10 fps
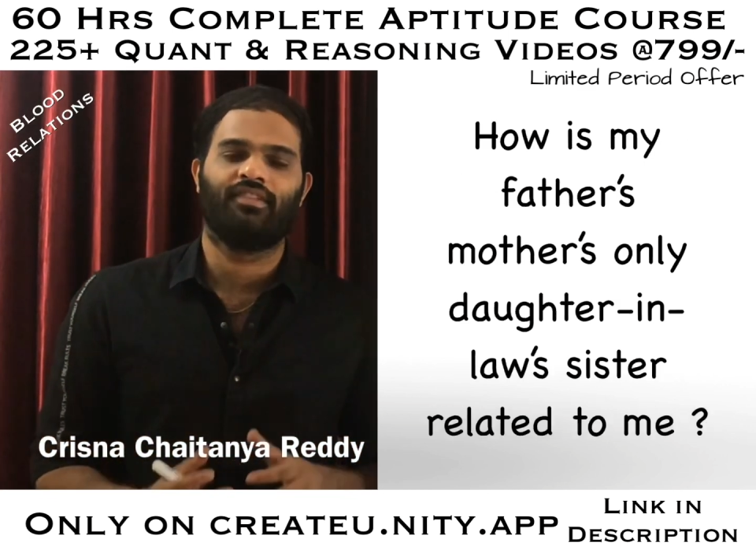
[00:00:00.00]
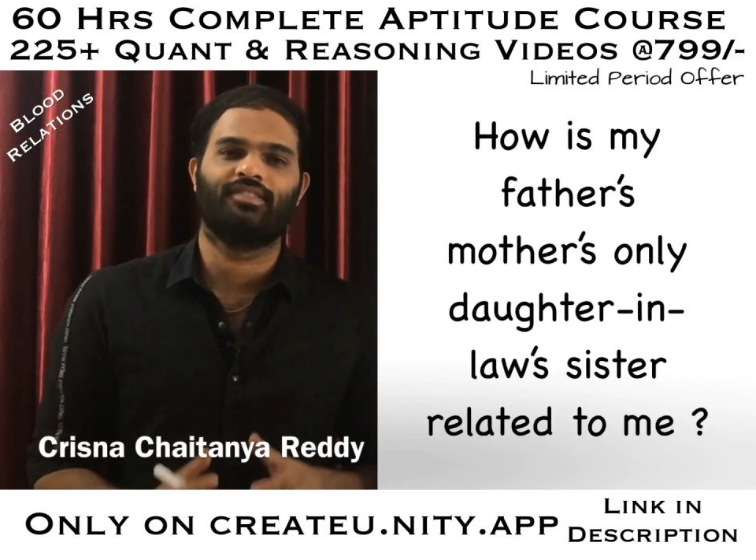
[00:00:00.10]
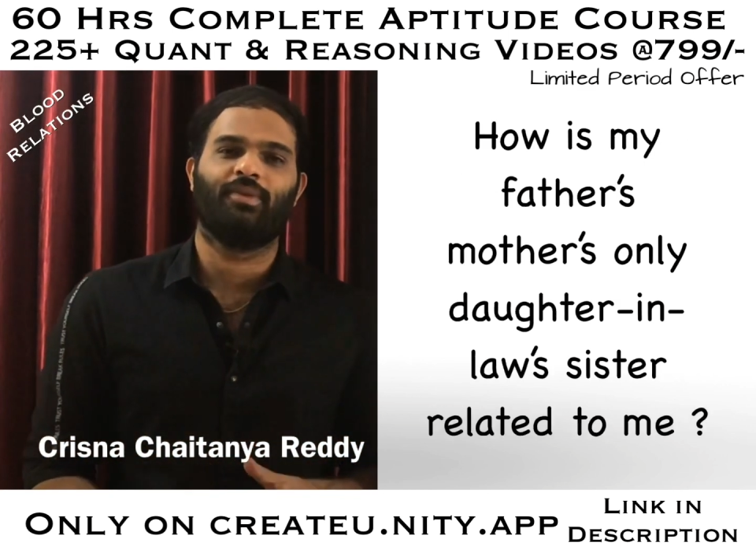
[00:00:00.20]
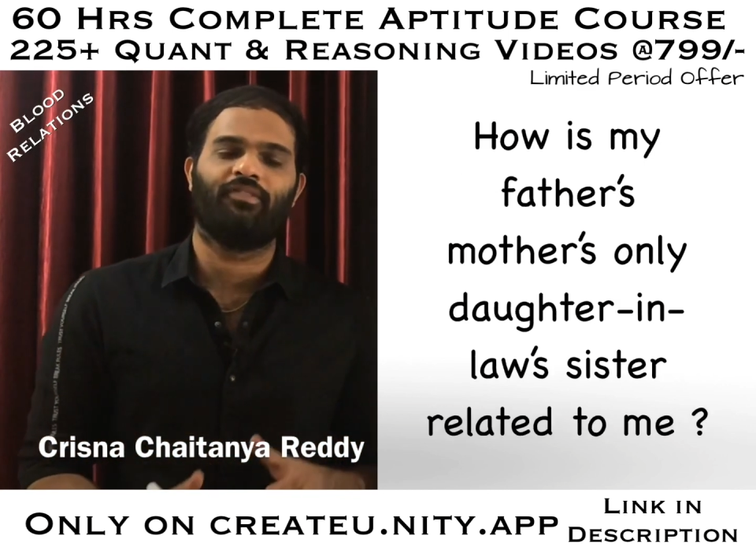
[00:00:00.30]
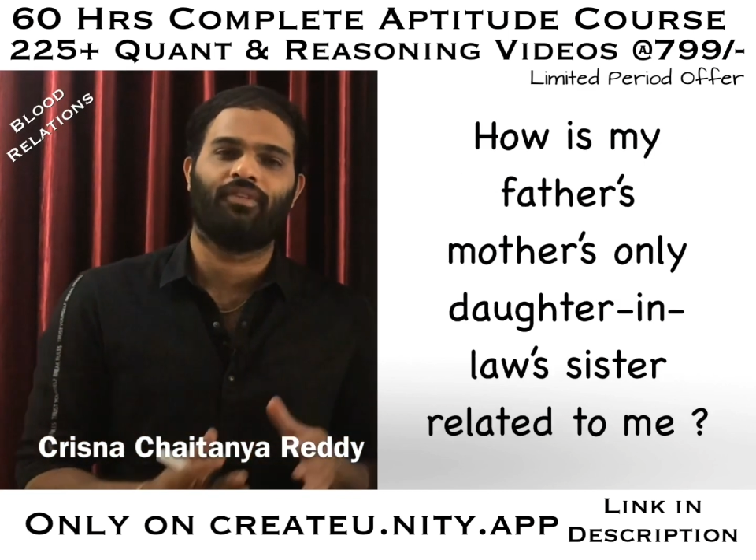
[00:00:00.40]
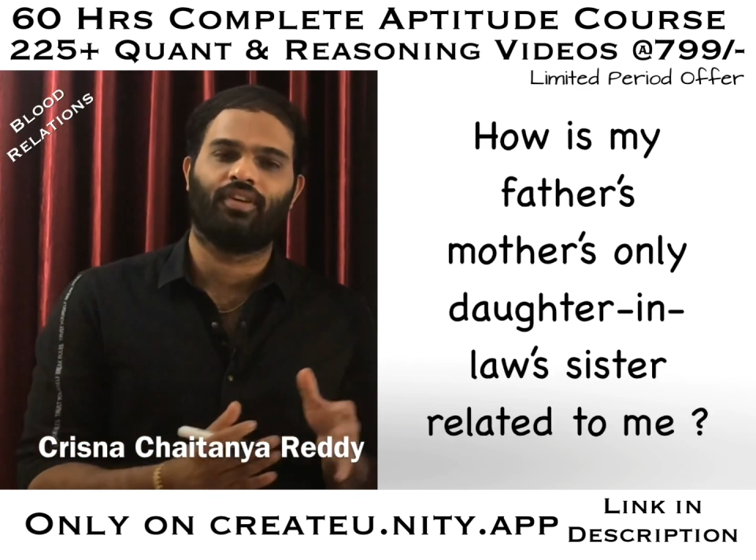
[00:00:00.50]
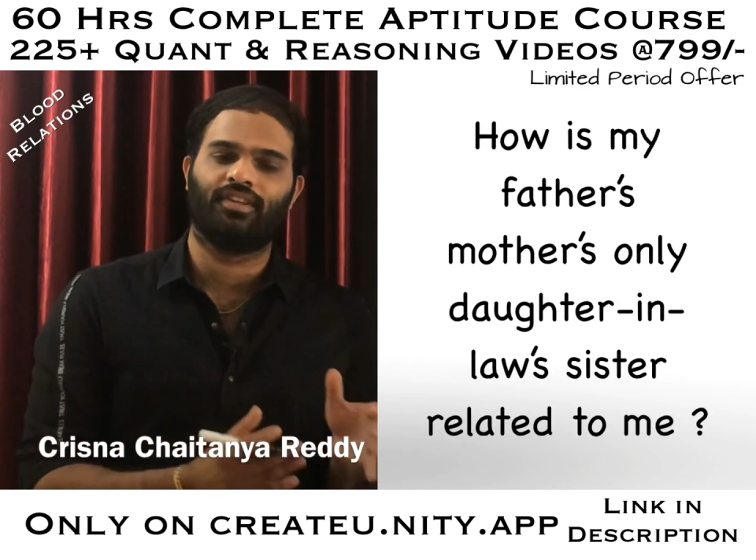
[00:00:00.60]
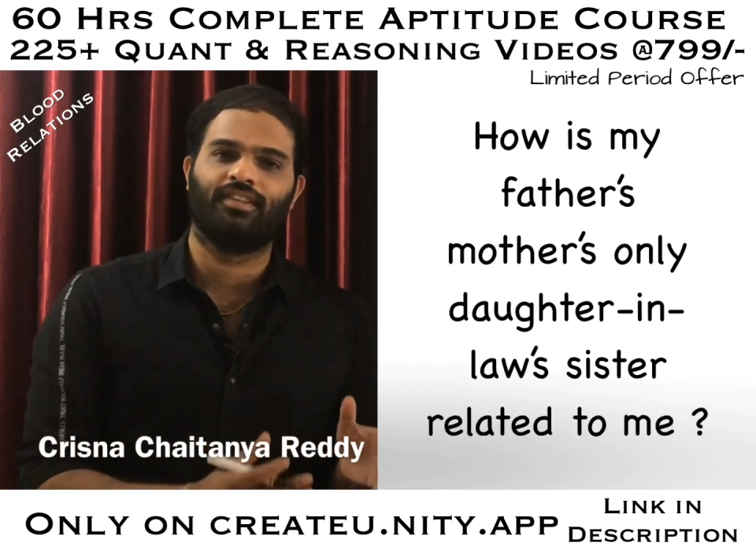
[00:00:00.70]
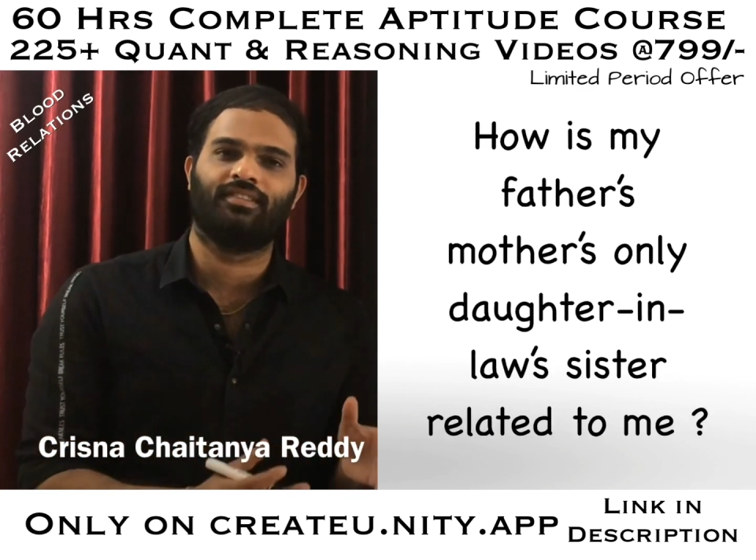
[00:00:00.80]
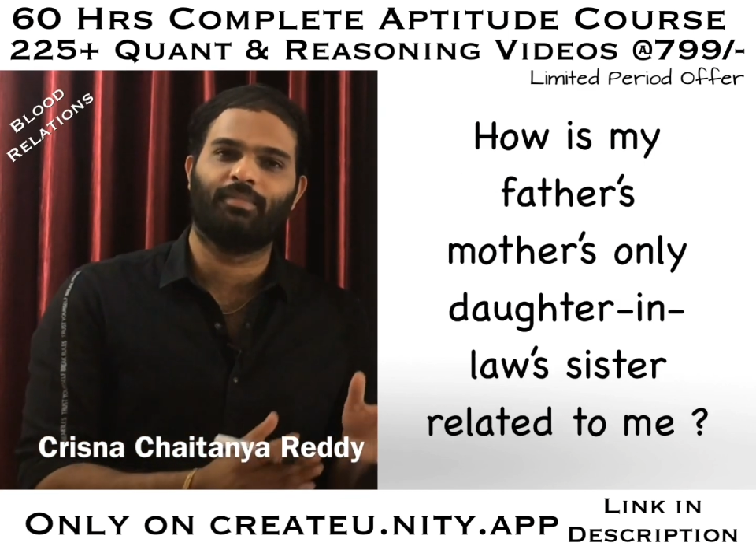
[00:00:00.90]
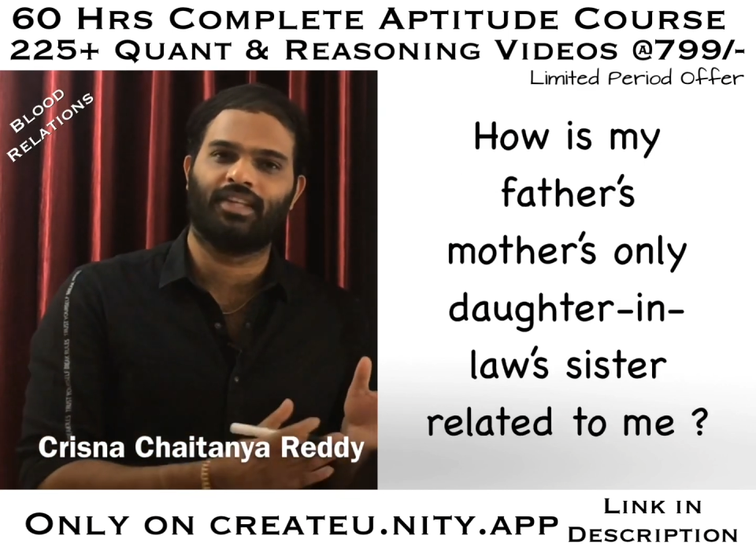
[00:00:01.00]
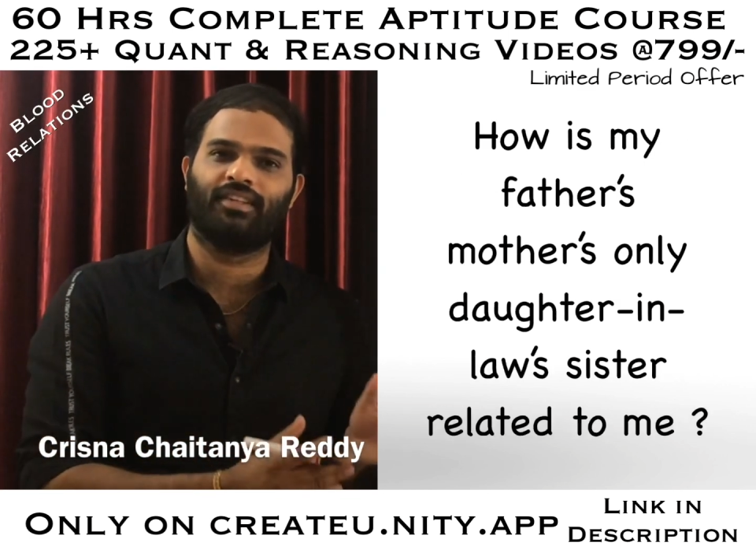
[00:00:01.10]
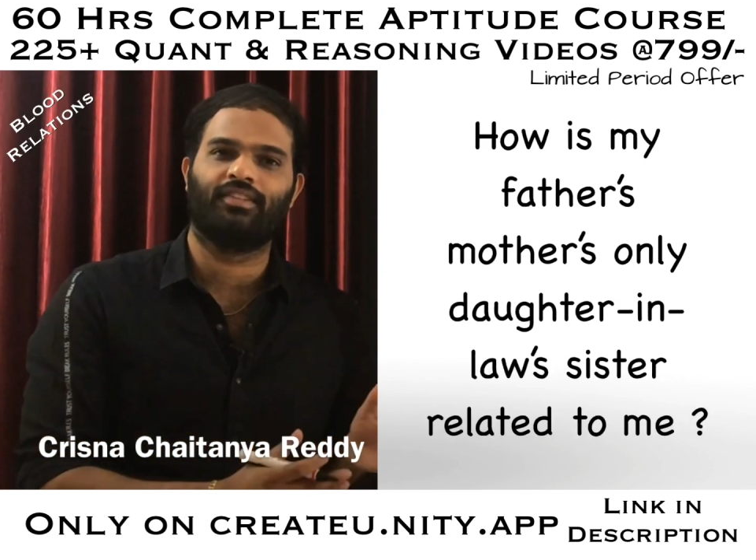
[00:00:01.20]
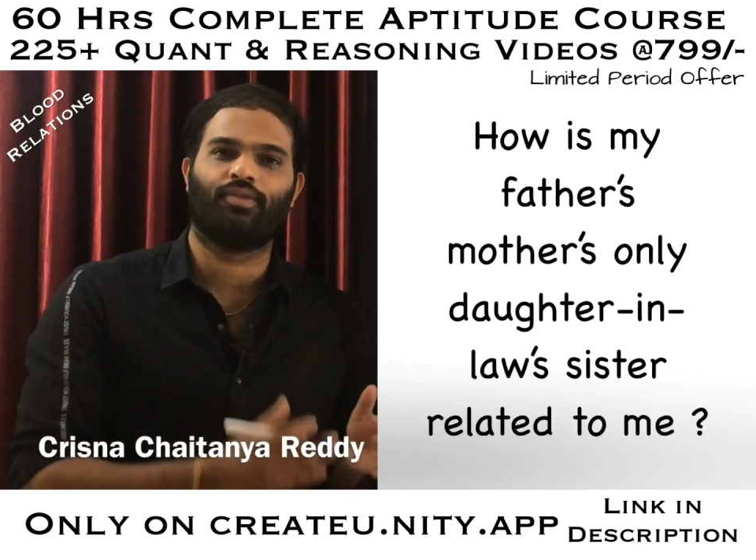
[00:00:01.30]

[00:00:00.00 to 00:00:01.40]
is my father's mother's